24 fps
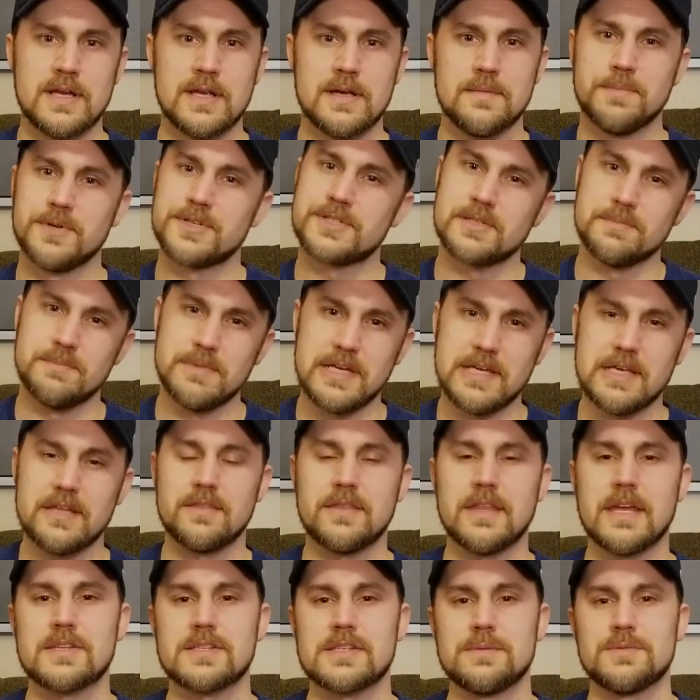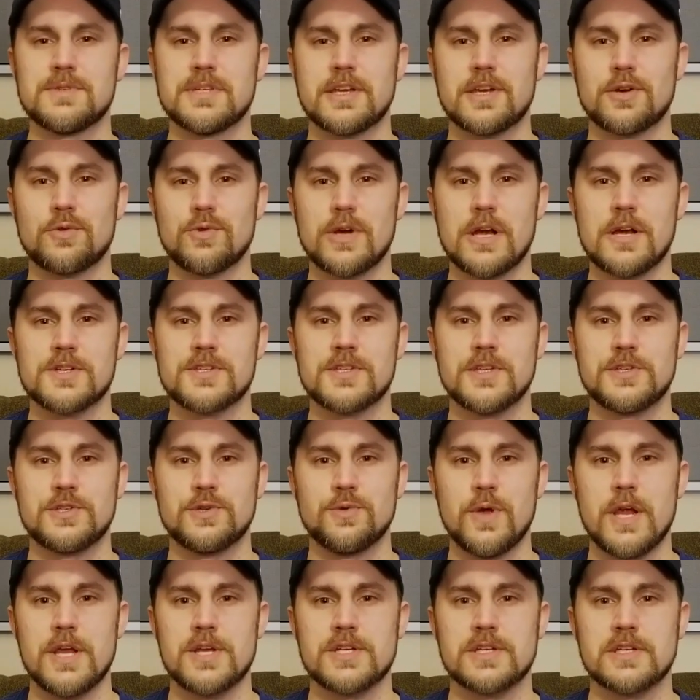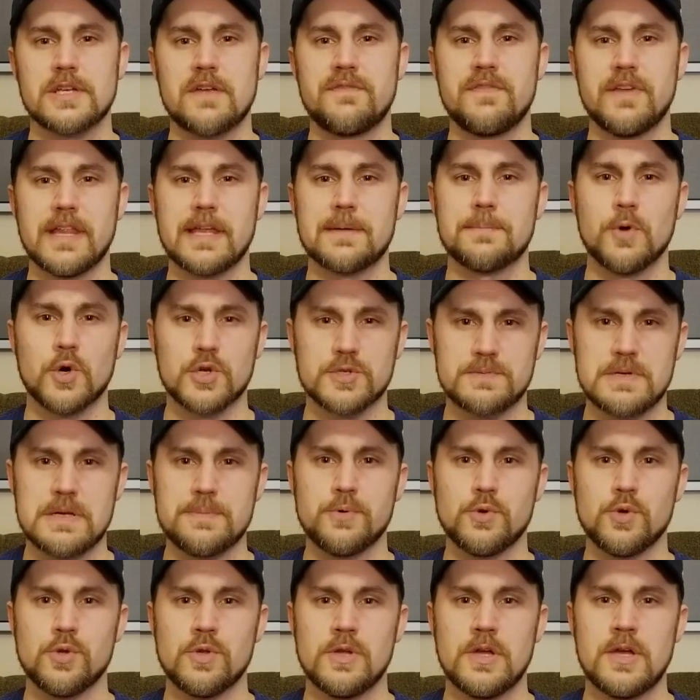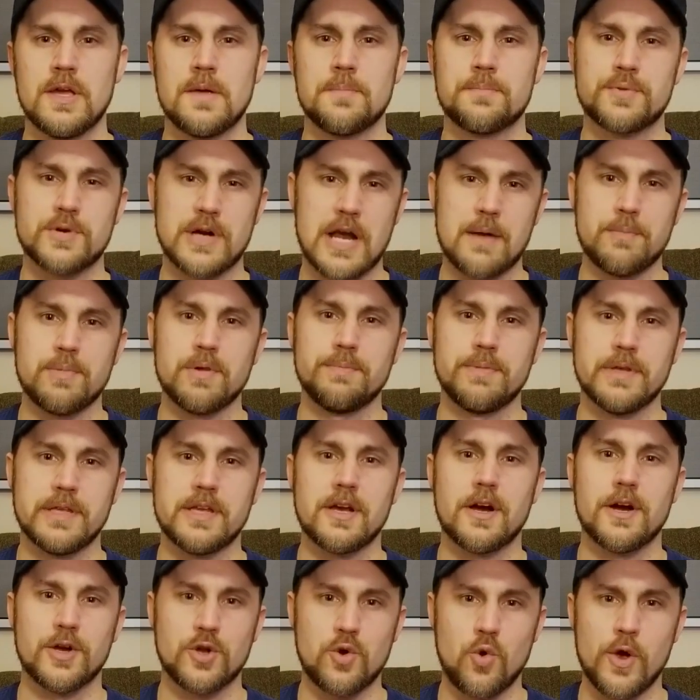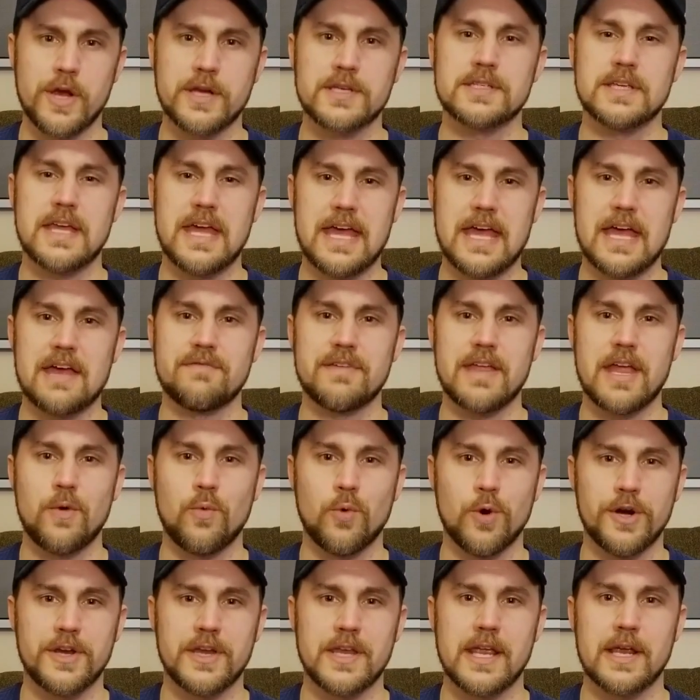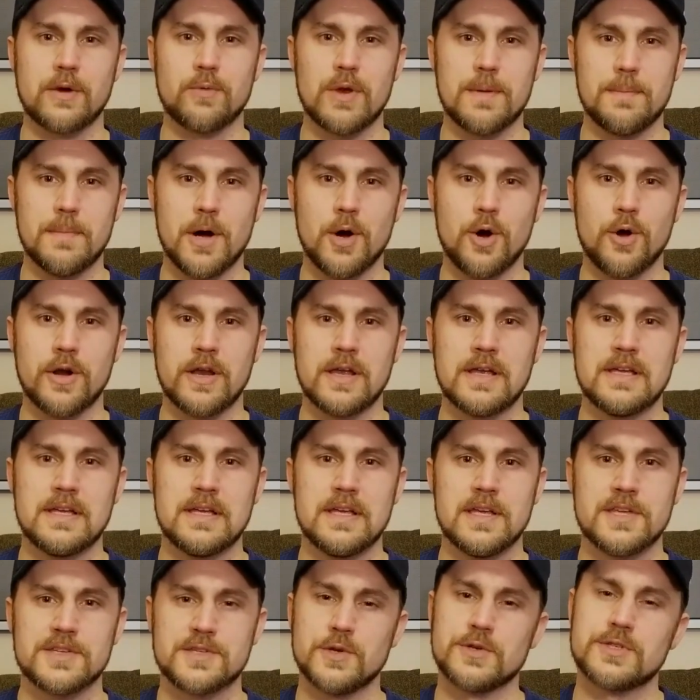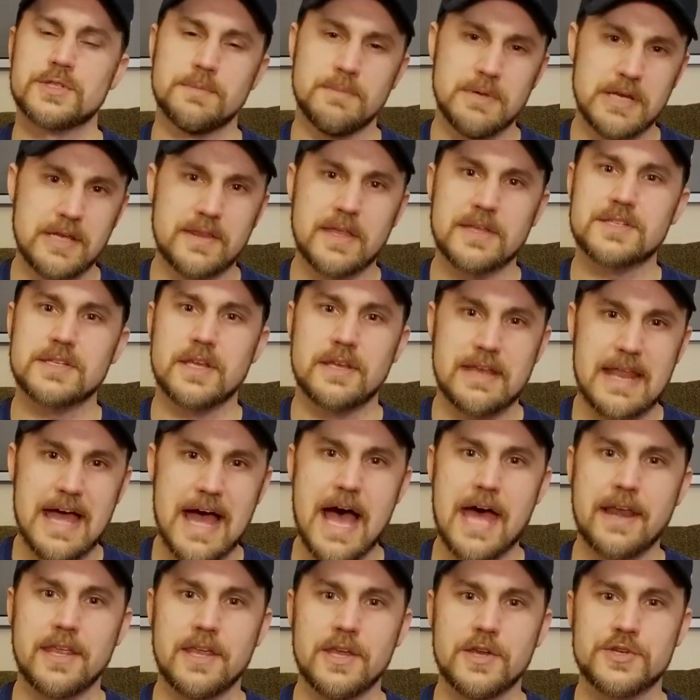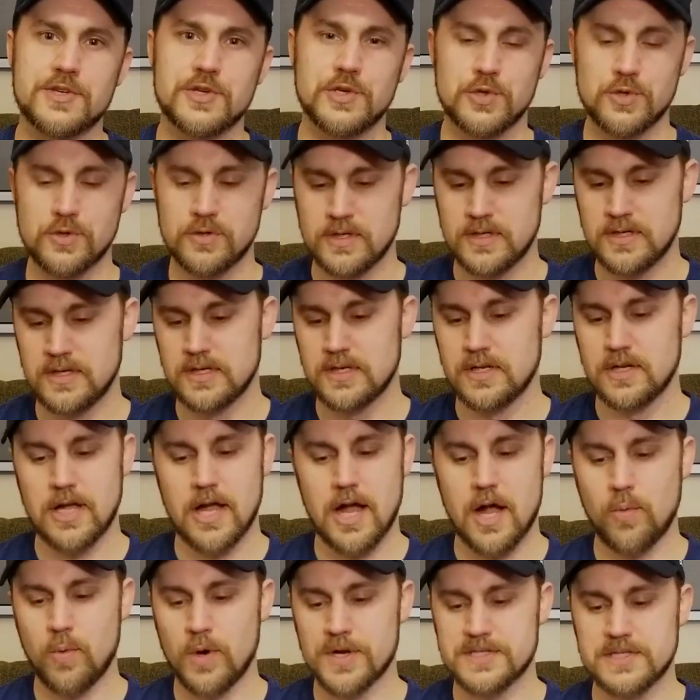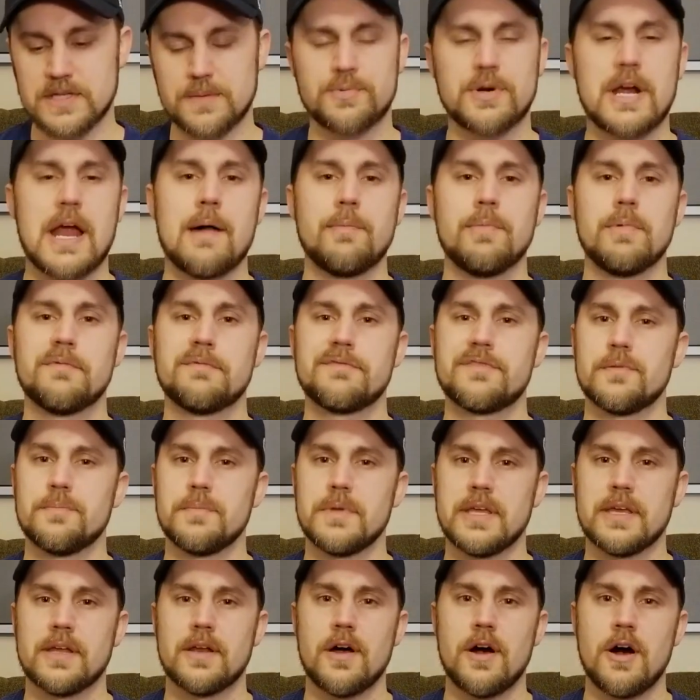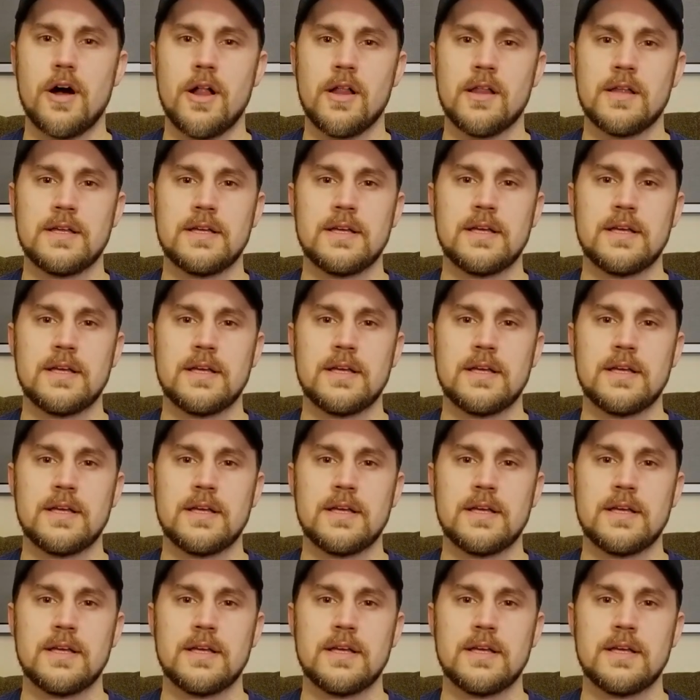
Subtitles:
But to me, that seems like a rare situation. I feel like most people probably are going to have a working remote. So to me, that's a non-issue. Wasn't a problem for me at all.